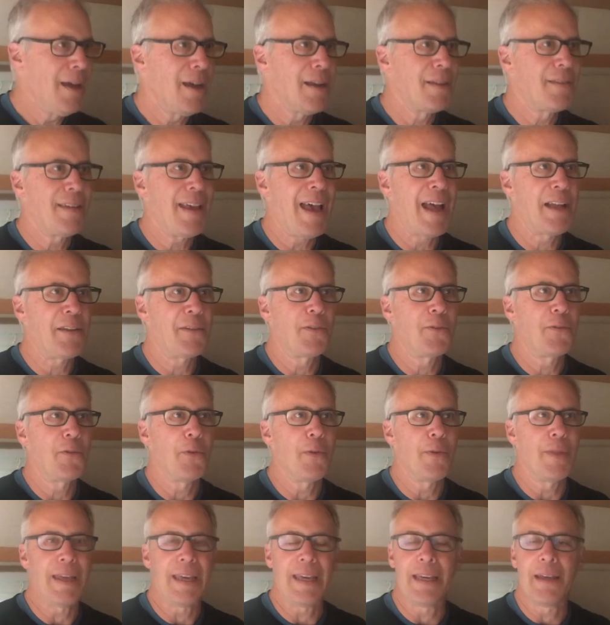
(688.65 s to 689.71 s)
attached
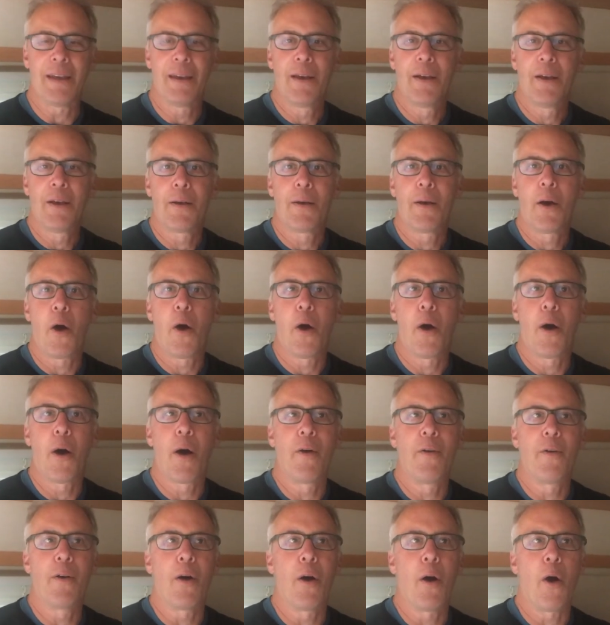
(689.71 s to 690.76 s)
to the
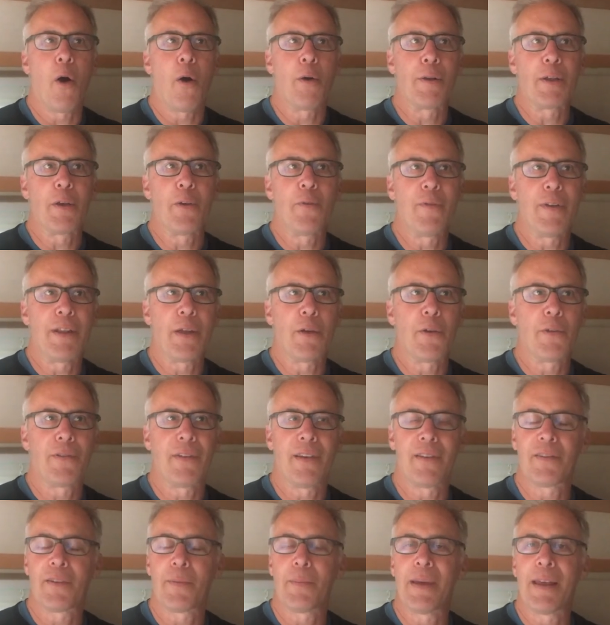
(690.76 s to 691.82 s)
audio video
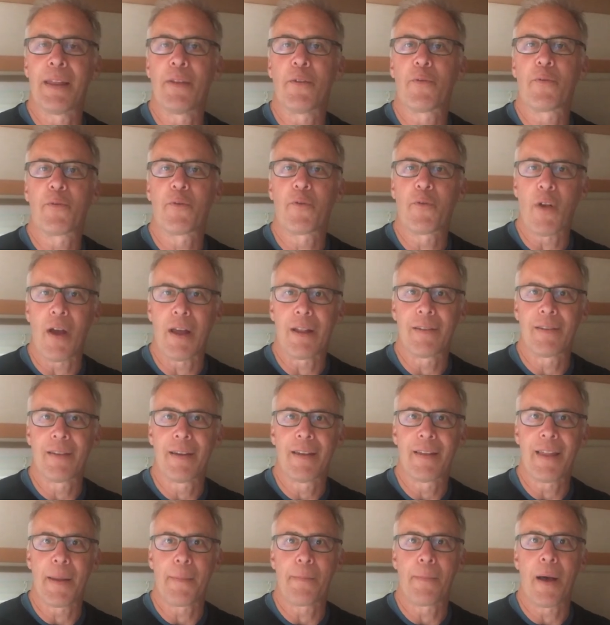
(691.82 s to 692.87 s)
system in the front.
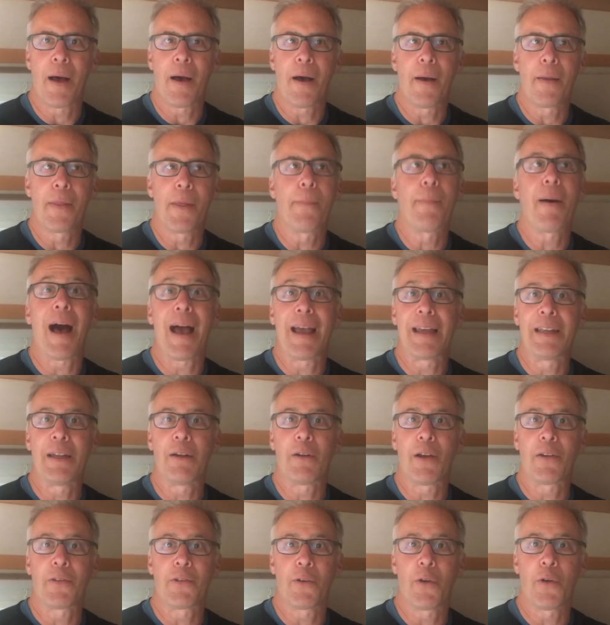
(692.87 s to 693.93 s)
That uh, the
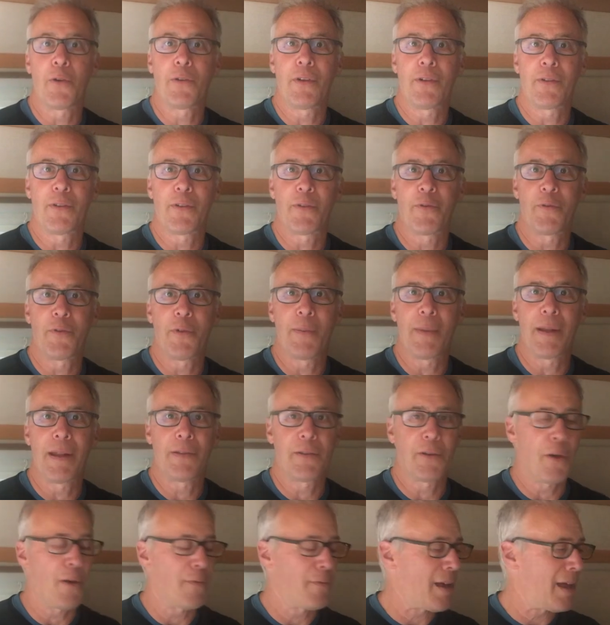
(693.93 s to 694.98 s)
Pioneer I showed you just a few
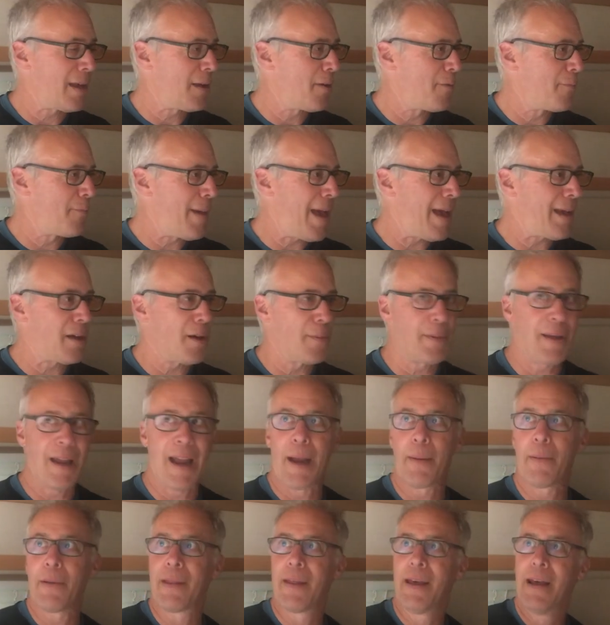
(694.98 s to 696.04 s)
minutes ago. I've got a backup
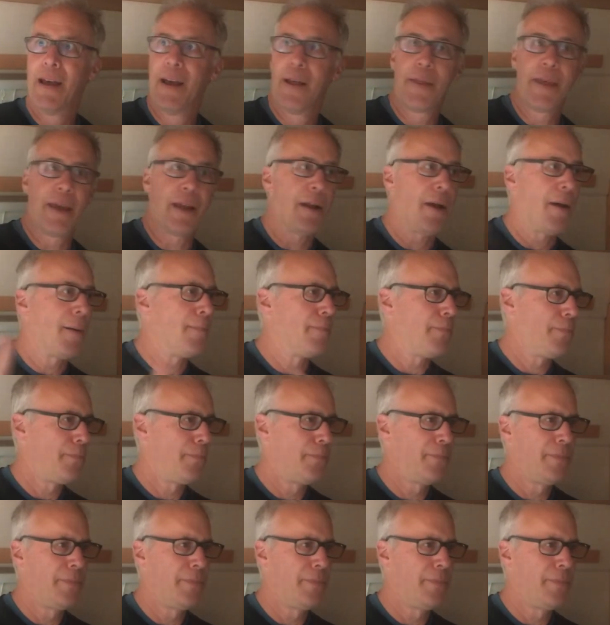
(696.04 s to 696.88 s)
camera that um,